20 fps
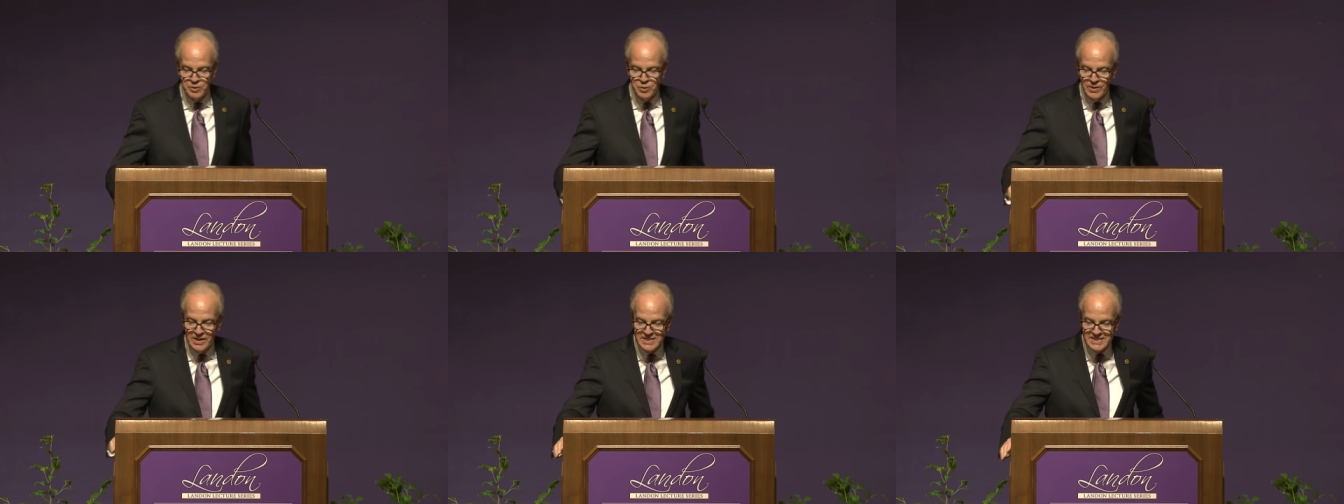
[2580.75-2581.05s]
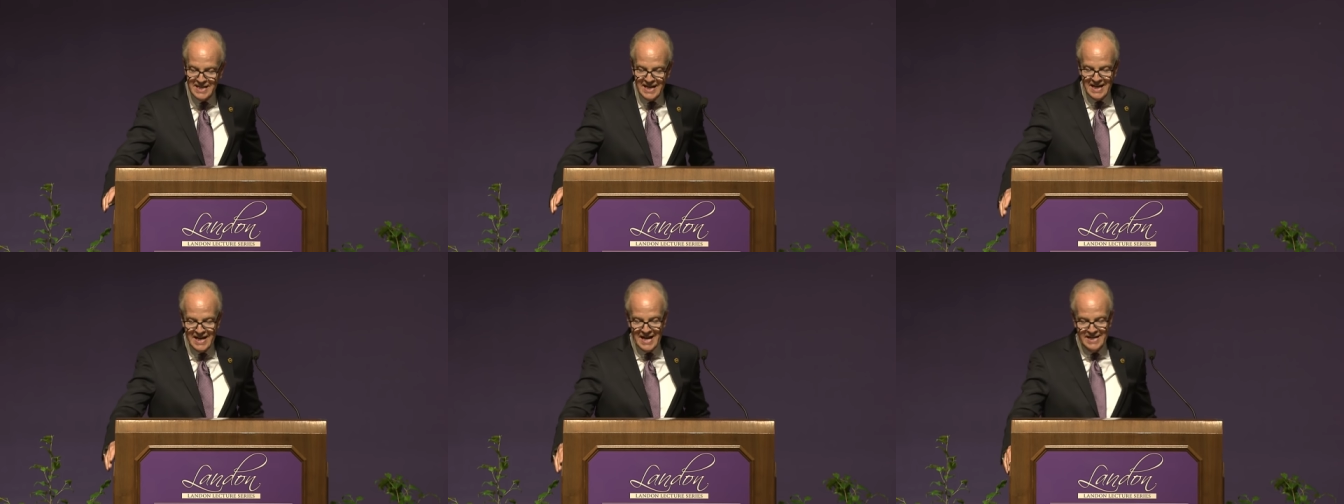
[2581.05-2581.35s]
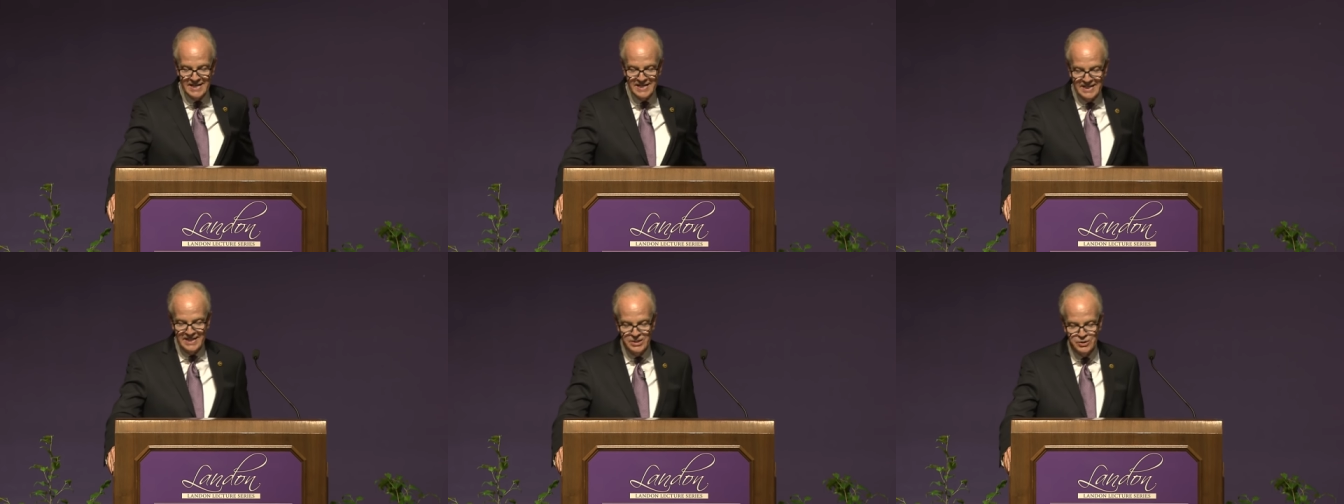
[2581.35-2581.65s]

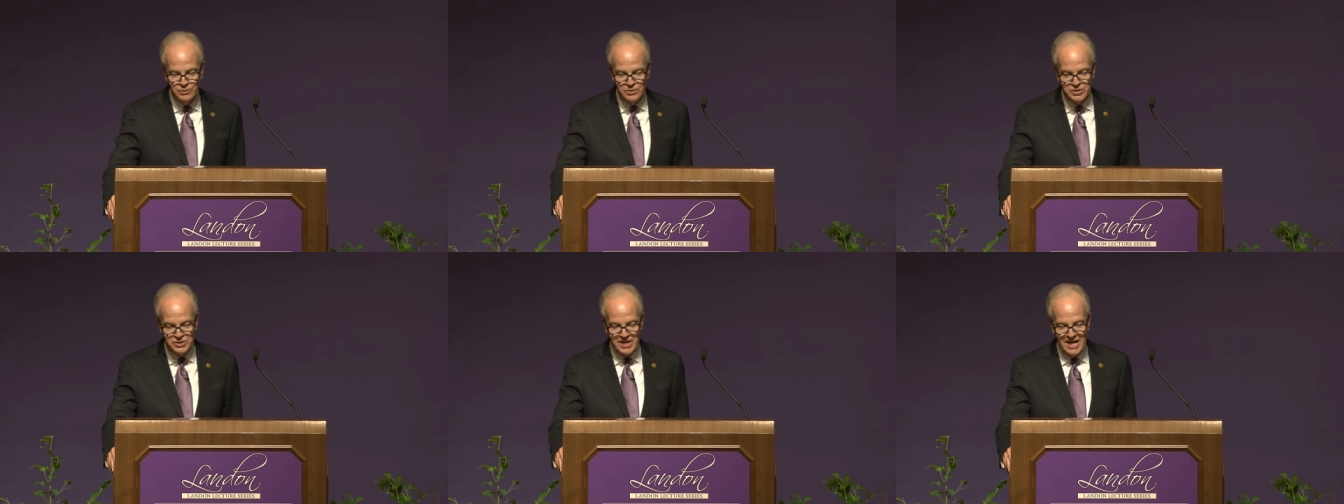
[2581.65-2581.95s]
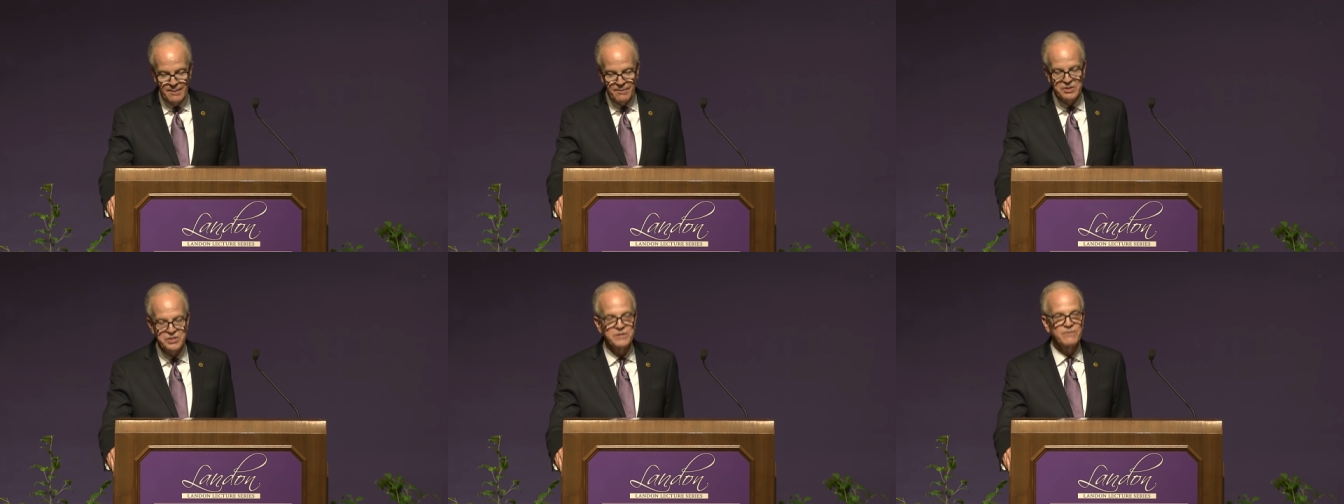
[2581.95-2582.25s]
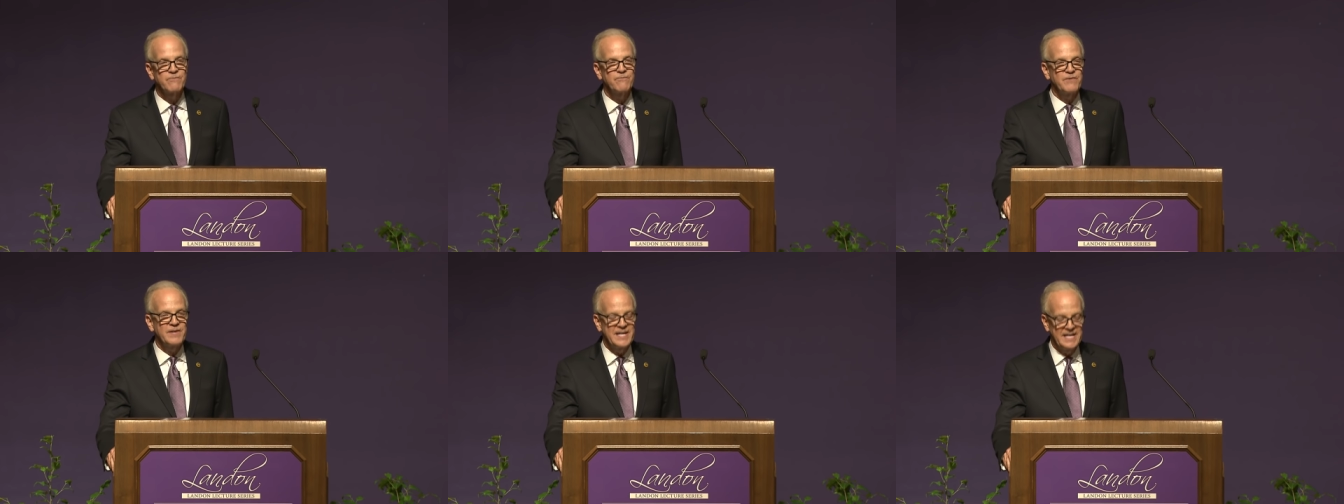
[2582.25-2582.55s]
USAID to establish
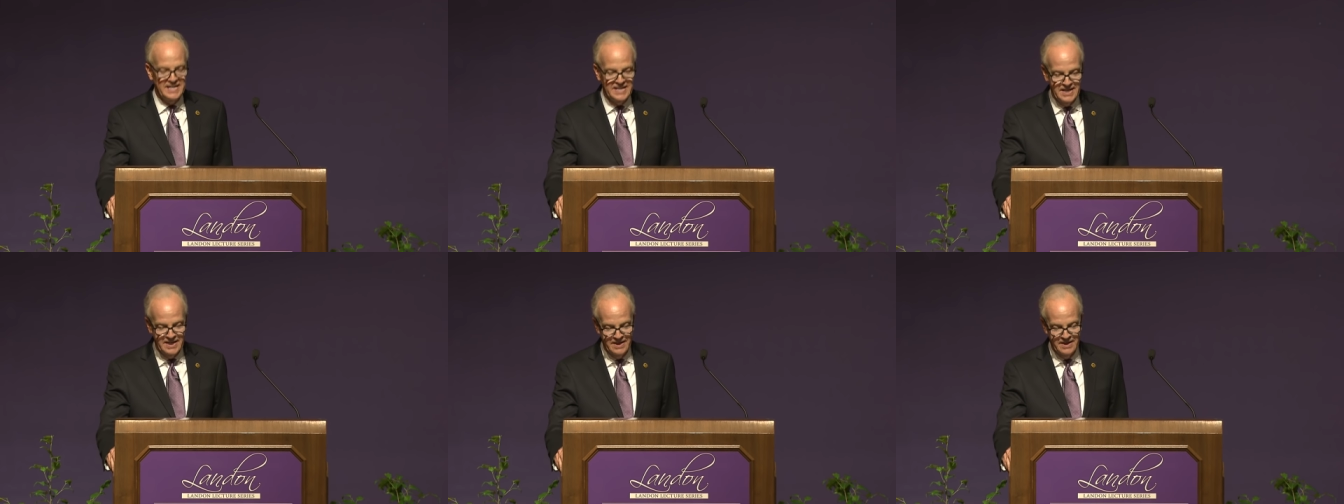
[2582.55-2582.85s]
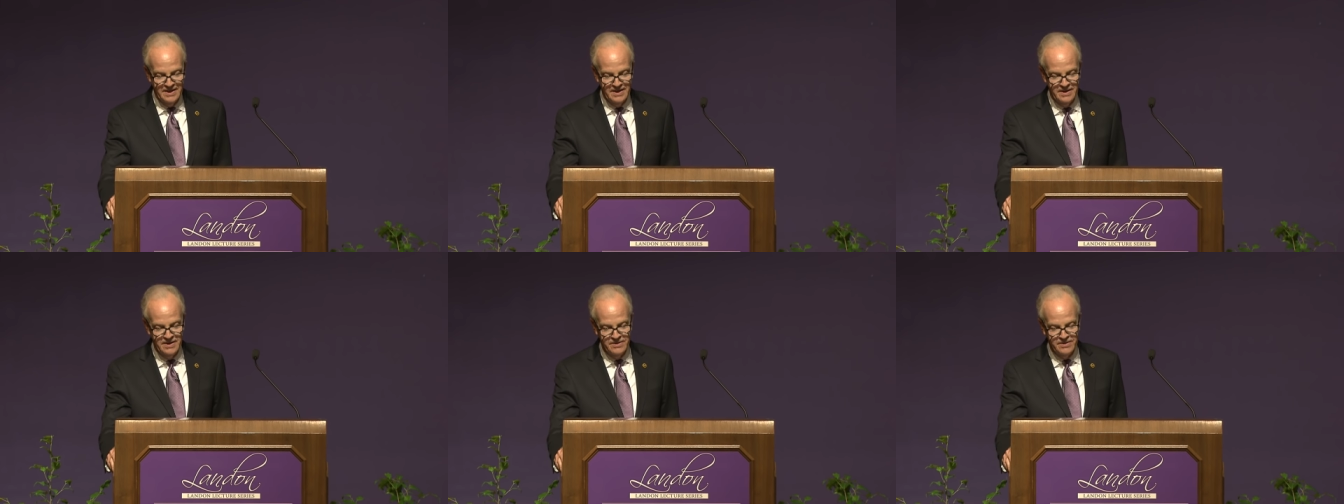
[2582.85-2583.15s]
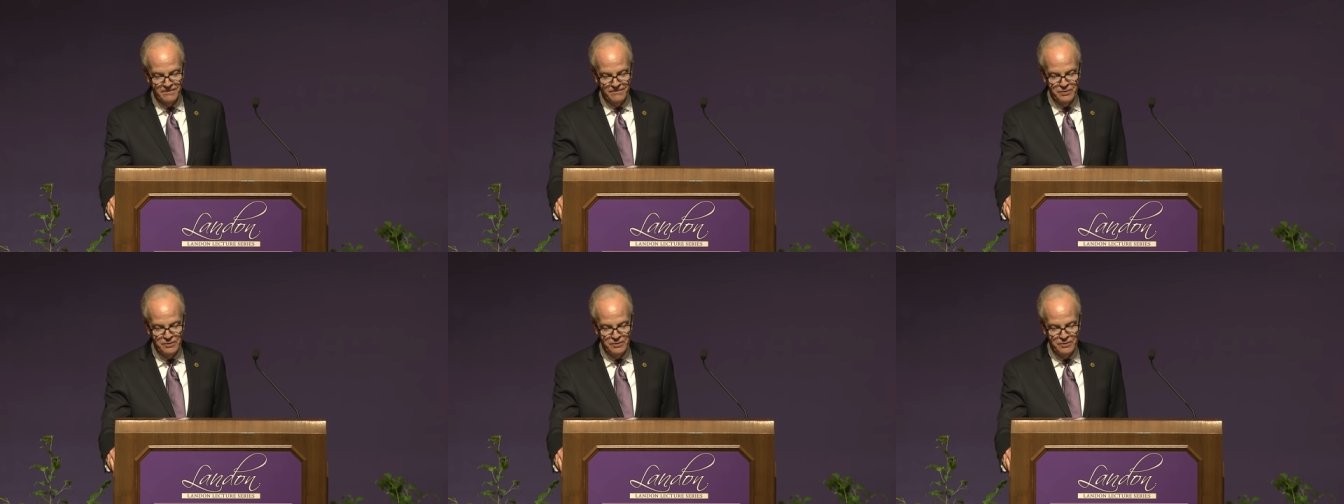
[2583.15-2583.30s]
Feed the